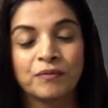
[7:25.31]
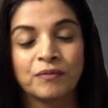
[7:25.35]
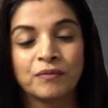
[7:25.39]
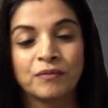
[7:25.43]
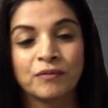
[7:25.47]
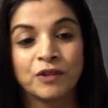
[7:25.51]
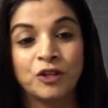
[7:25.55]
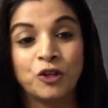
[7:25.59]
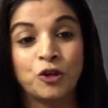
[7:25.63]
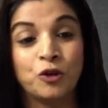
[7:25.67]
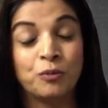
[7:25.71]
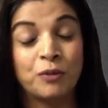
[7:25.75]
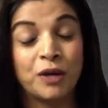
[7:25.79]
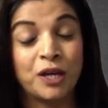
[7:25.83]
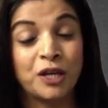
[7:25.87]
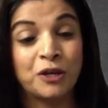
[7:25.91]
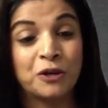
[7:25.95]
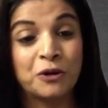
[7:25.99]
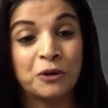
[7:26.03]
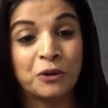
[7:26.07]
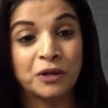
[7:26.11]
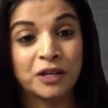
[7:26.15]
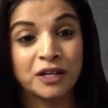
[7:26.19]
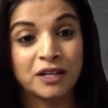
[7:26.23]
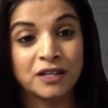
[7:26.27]
You may
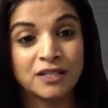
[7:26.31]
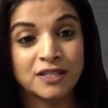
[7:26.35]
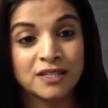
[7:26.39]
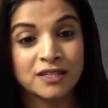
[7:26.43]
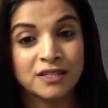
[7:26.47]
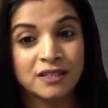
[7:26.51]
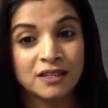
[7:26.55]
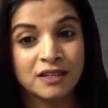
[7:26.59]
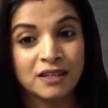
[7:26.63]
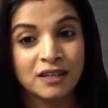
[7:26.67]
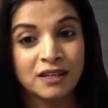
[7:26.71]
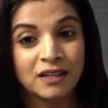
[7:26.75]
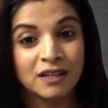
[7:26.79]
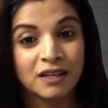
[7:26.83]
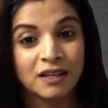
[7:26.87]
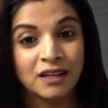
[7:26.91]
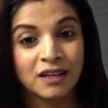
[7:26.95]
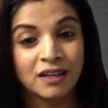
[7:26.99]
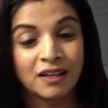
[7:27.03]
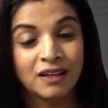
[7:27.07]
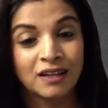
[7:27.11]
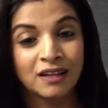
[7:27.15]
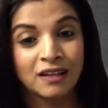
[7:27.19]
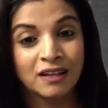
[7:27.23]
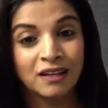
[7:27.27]
notice
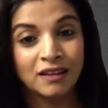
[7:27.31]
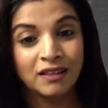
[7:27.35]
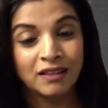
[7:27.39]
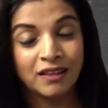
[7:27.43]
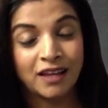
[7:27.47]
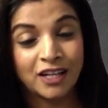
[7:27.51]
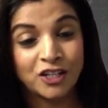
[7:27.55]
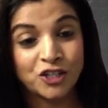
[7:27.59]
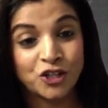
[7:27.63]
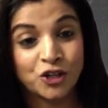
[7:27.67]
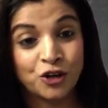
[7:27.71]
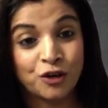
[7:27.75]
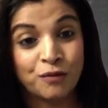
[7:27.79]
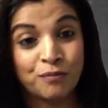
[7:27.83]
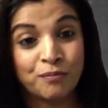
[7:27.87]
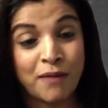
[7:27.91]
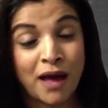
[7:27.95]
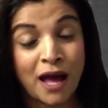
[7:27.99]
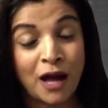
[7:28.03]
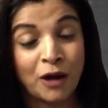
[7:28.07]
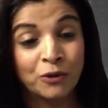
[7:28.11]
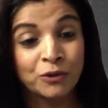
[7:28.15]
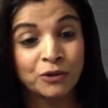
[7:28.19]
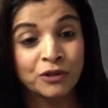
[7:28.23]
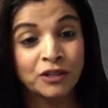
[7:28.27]
that your
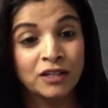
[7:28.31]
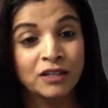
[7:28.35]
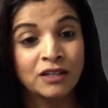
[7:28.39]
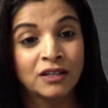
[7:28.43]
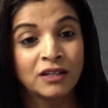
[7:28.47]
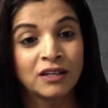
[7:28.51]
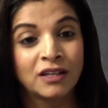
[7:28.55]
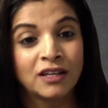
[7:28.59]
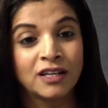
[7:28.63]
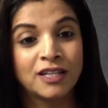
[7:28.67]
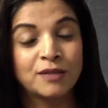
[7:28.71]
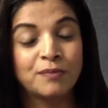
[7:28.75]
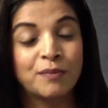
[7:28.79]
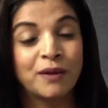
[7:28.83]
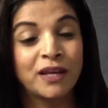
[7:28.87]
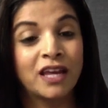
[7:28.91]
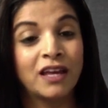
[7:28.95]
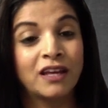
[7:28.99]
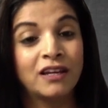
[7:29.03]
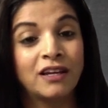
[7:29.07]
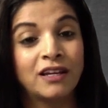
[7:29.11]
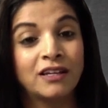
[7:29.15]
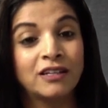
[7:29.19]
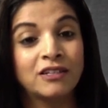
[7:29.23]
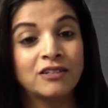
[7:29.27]
mouth is
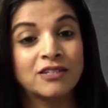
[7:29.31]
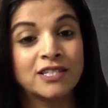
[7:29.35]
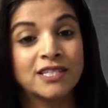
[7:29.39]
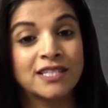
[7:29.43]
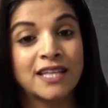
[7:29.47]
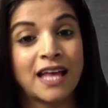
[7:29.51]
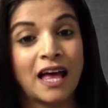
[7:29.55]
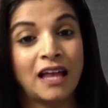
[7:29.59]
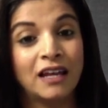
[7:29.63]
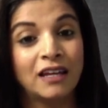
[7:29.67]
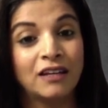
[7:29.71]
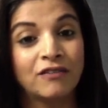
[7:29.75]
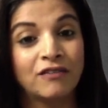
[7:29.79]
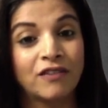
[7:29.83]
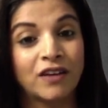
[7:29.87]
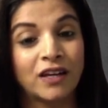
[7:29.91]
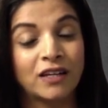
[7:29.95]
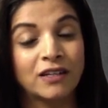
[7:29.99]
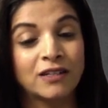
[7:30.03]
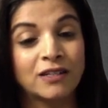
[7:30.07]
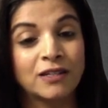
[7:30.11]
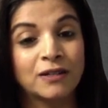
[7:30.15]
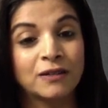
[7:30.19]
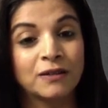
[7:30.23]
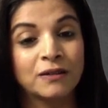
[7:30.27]
beginning to salivate.